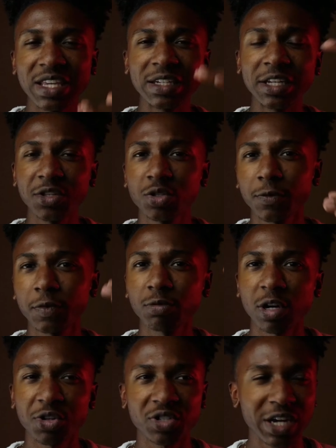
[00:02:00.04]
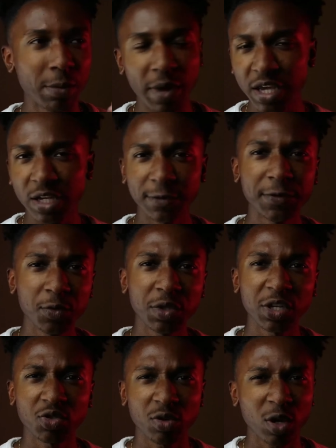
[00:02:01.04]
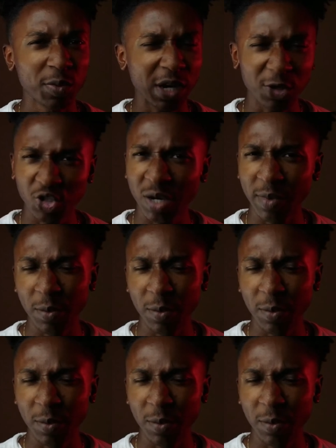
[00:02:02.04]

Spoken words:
it easier for you to understand. I might get a few things wrong, but I'll try my